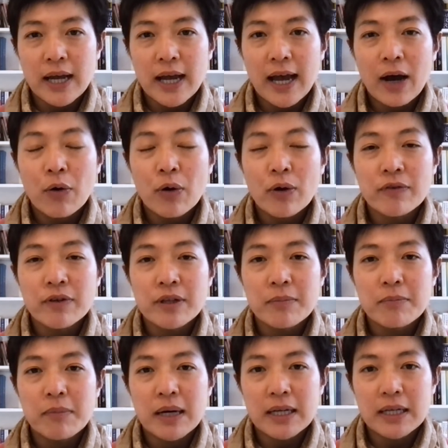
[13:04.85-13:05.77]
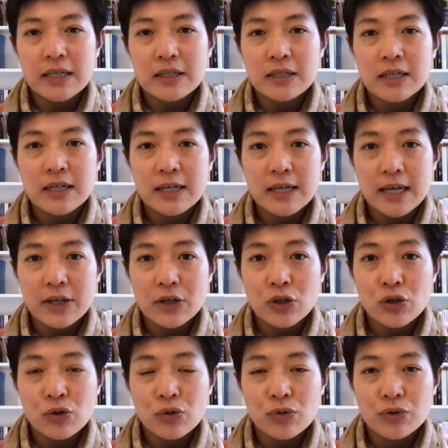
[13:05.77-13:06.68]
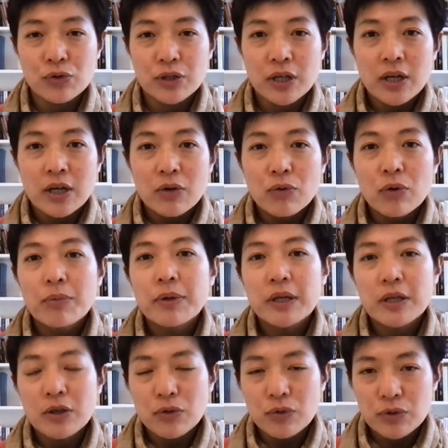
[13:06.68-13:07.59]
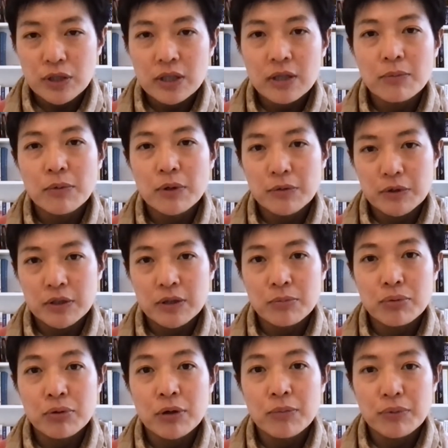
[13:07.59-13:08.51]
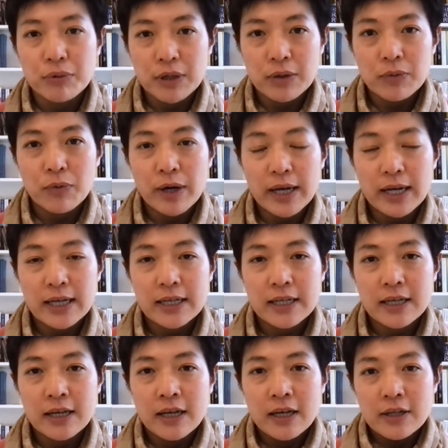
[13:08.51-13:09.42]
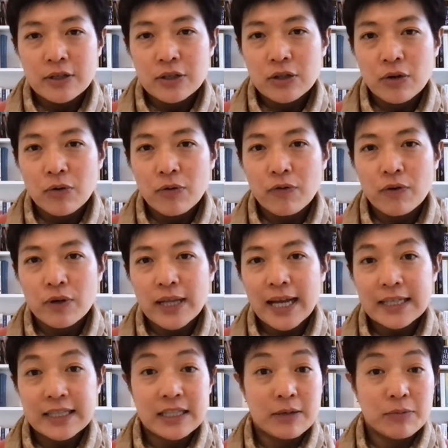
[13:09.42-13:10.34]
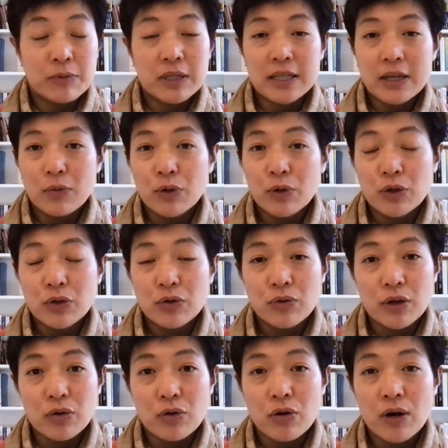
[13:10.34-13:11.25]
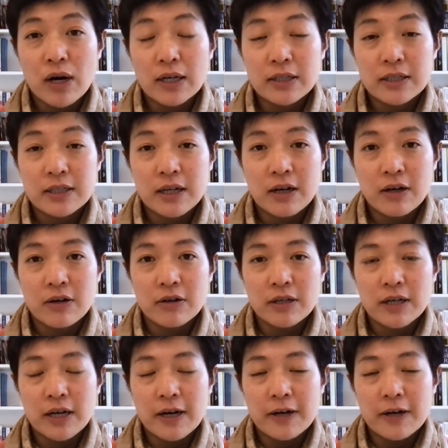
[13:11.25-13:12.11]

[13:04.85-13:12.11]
however the money is going to get used will be used in the most appropriate way. So that's something that we do across our